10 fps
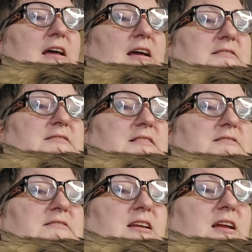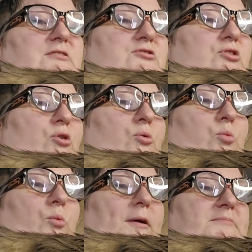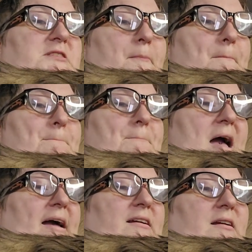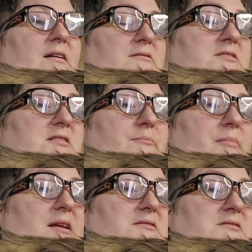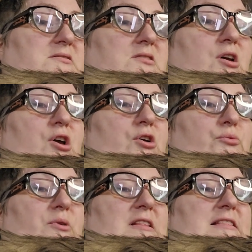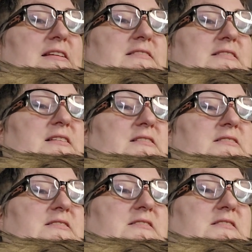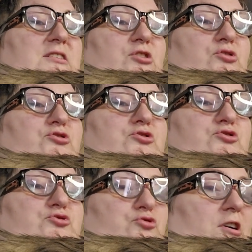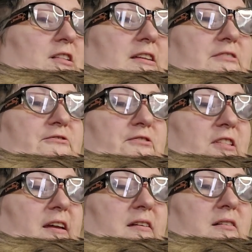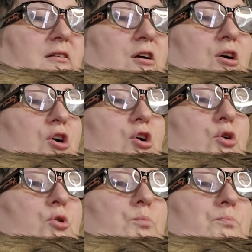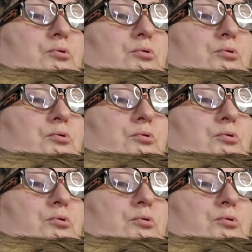as the tentacle whipped back into the mist, releasing the still struggling Flick, who